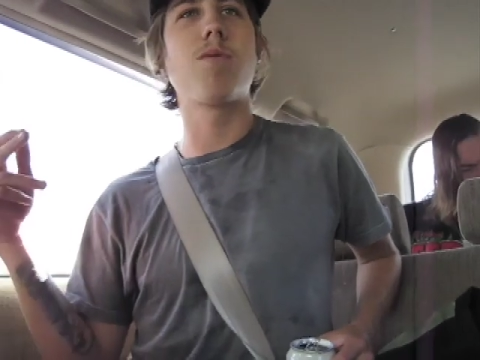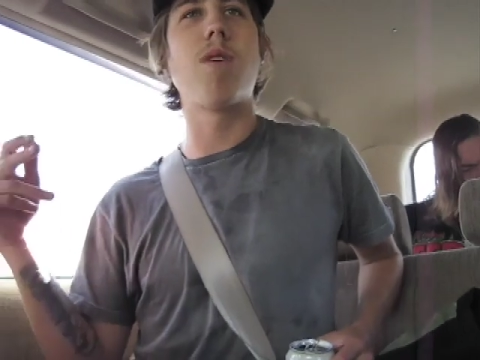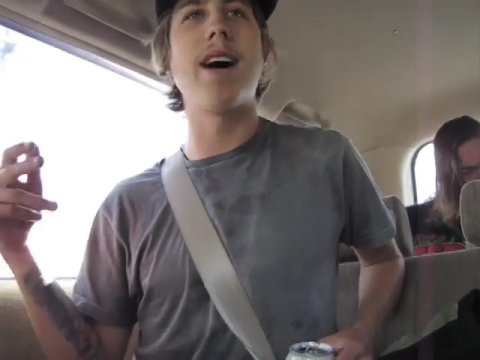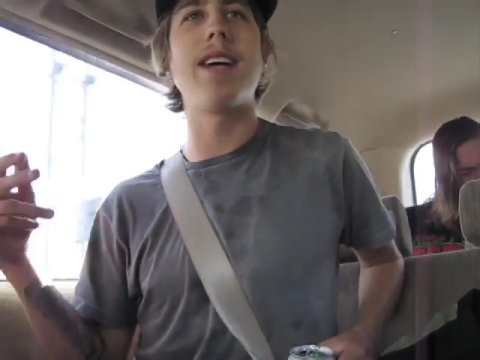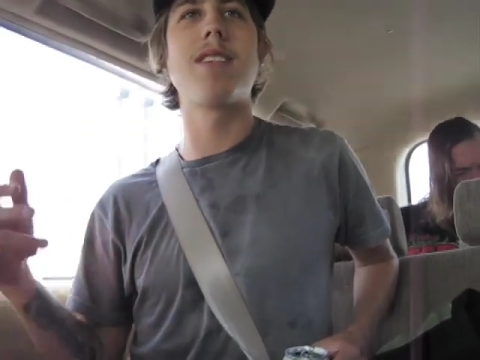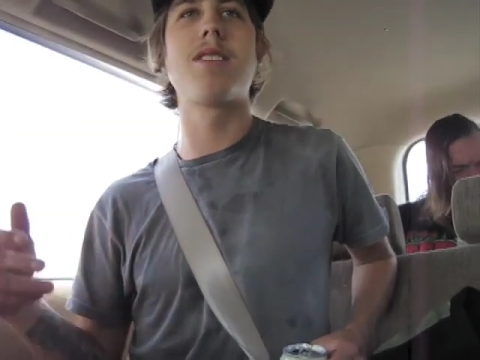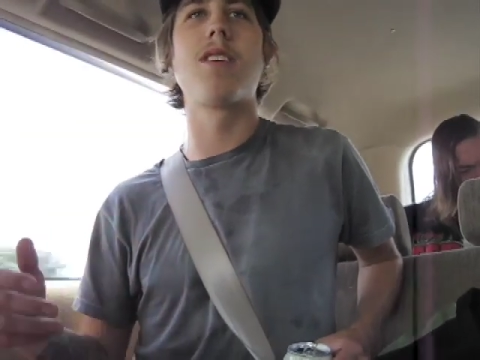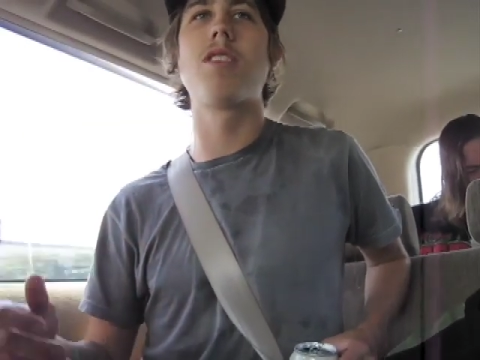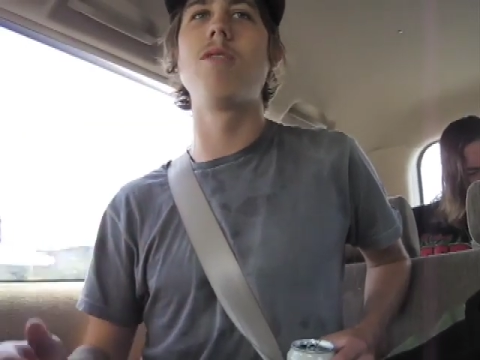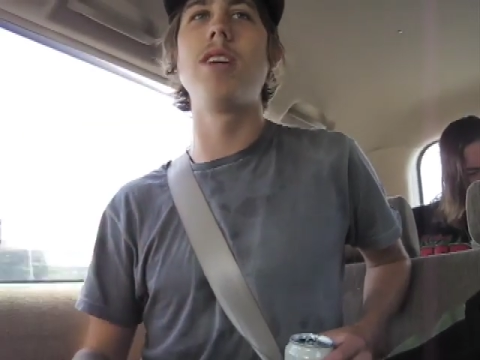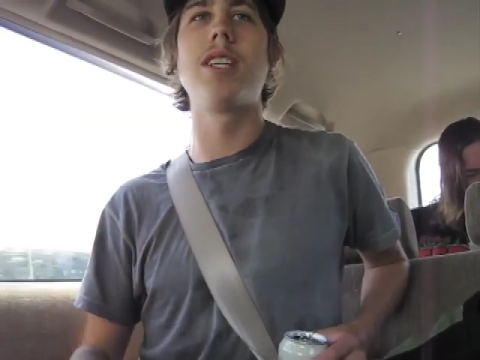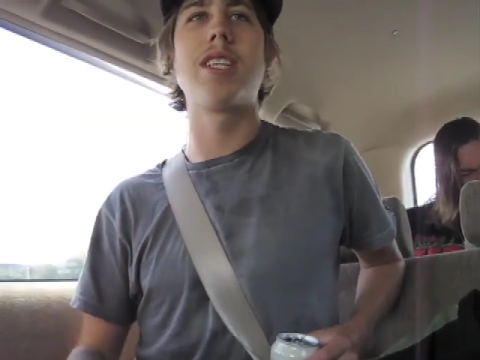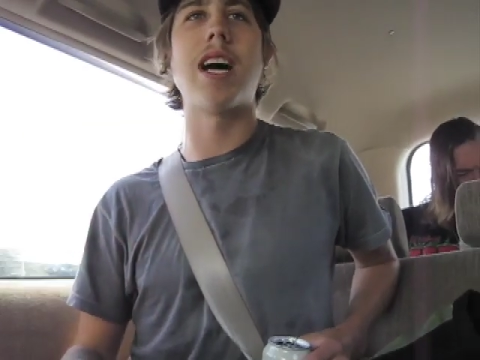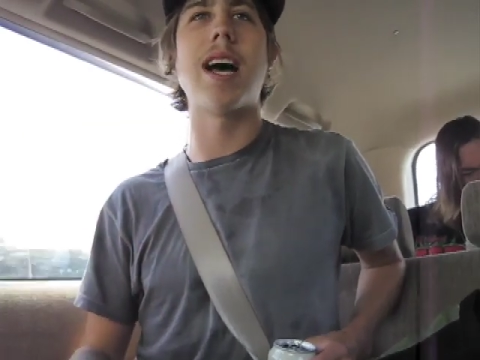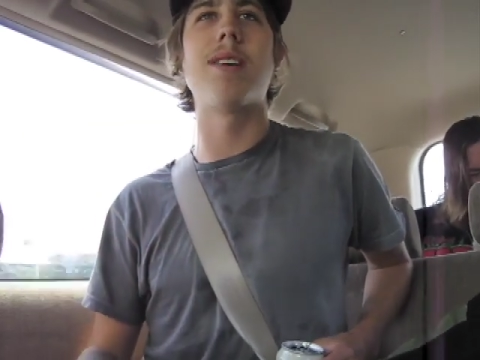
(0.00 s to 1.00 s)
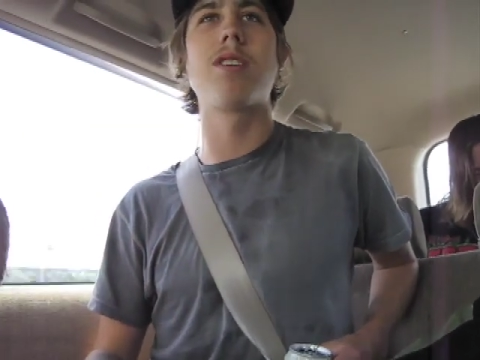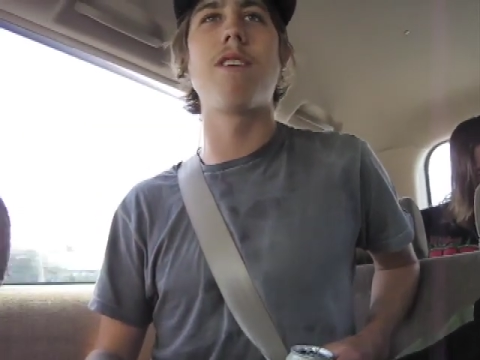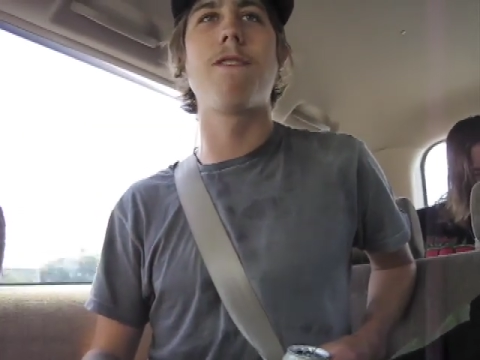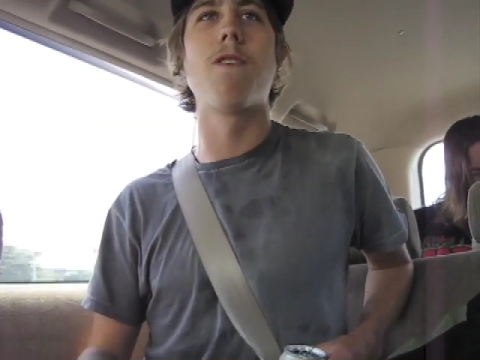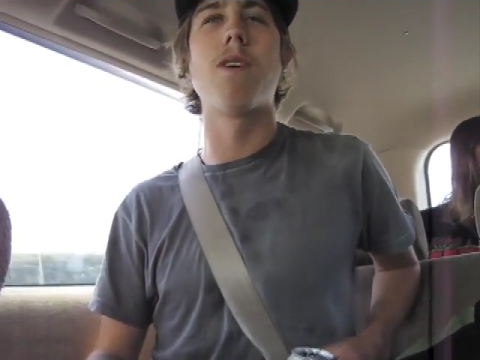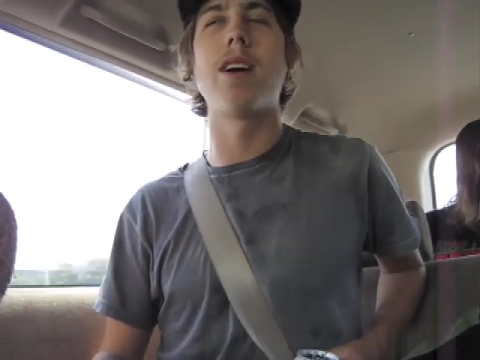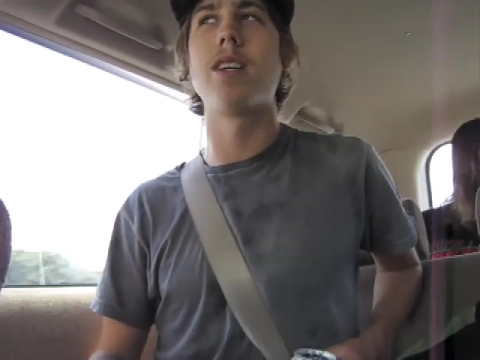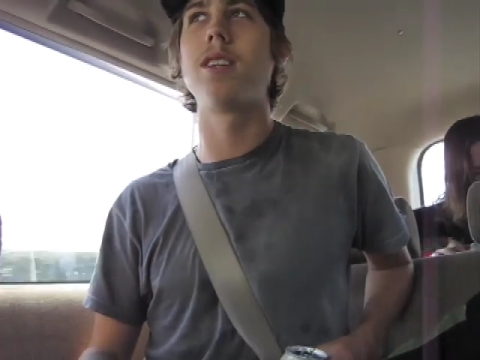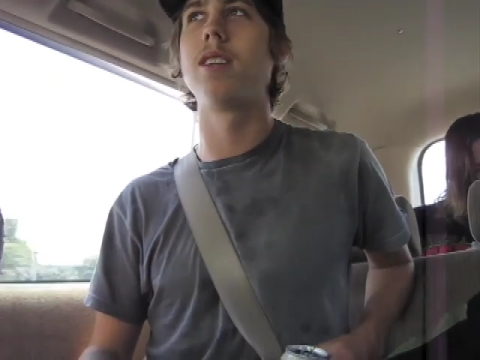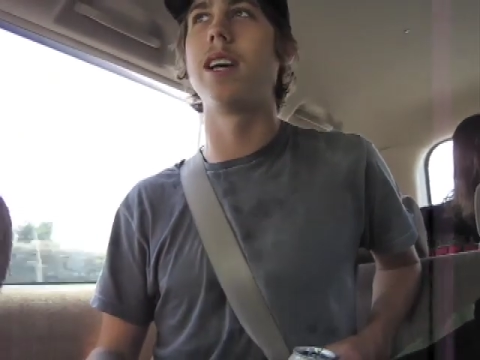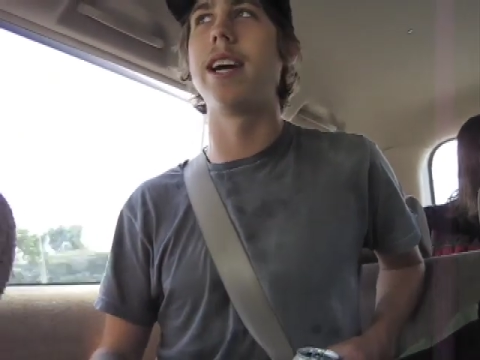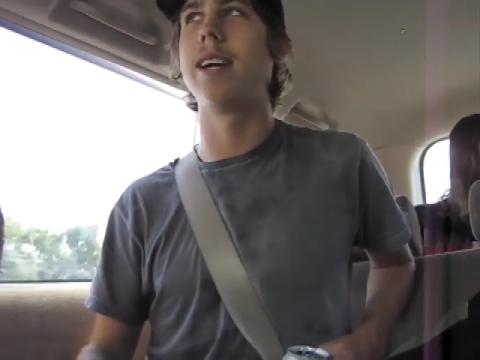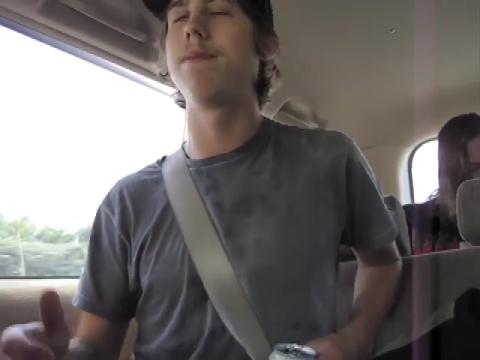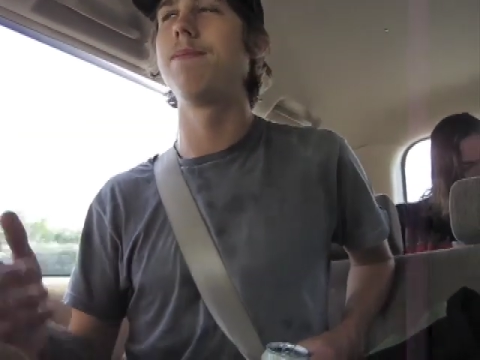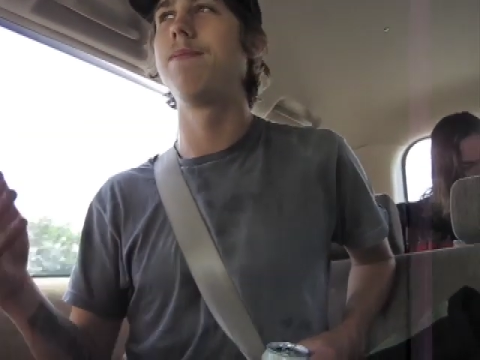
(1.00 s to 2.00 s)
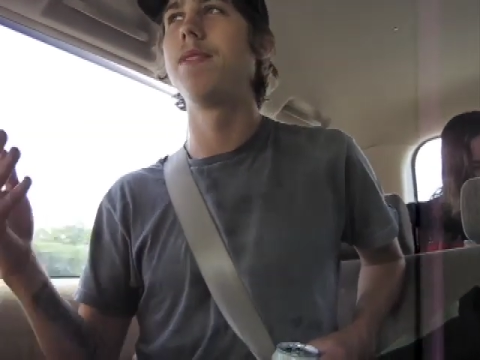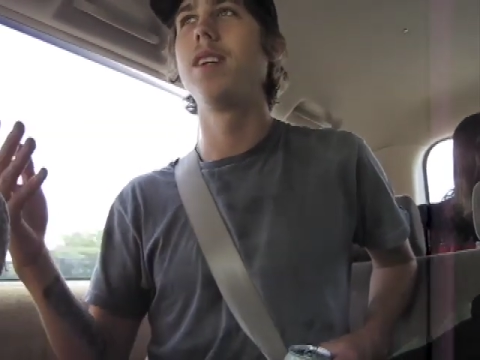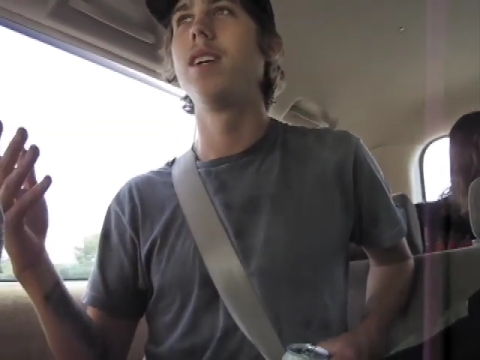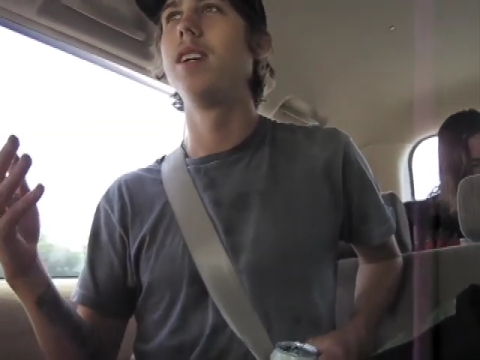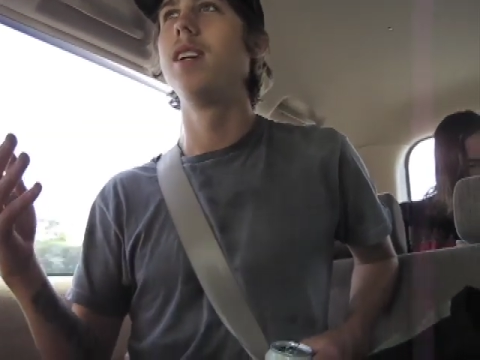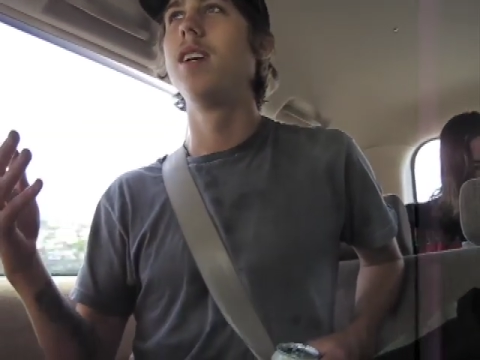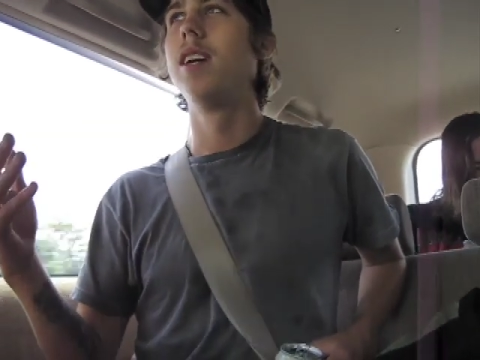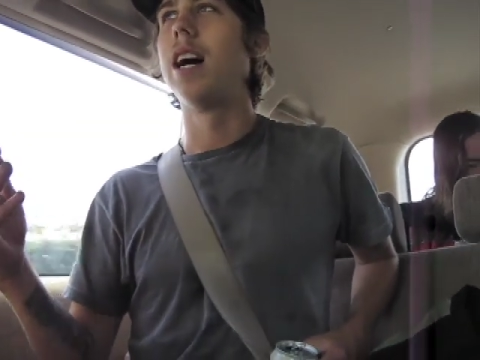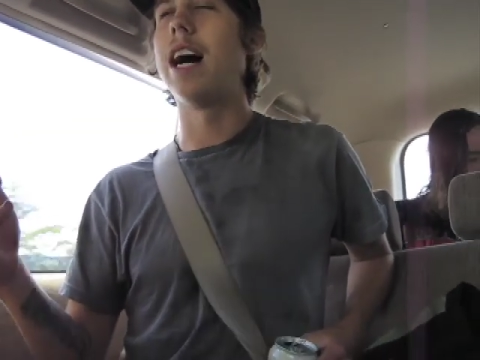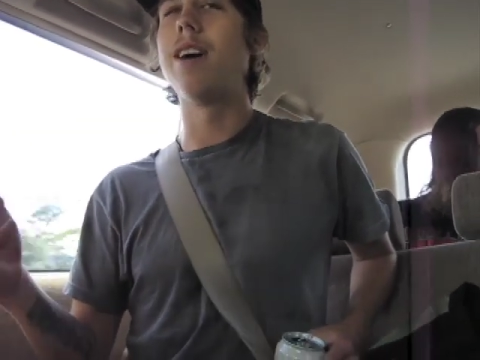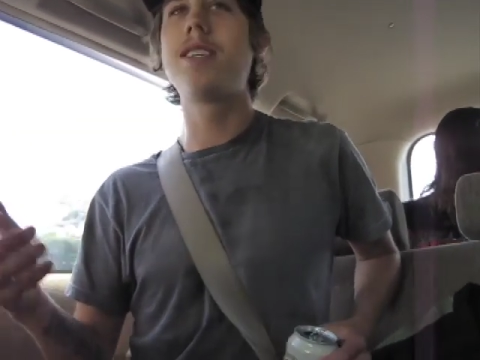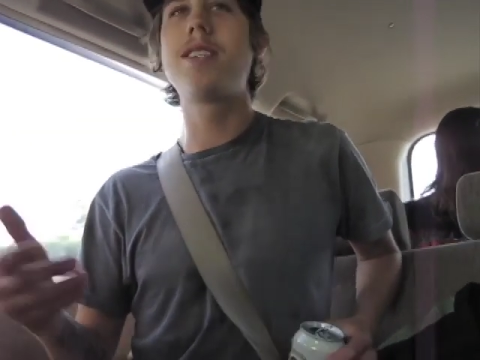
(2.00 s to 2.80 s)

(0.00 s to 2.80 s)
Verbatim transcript: twice or three times before, it, like, I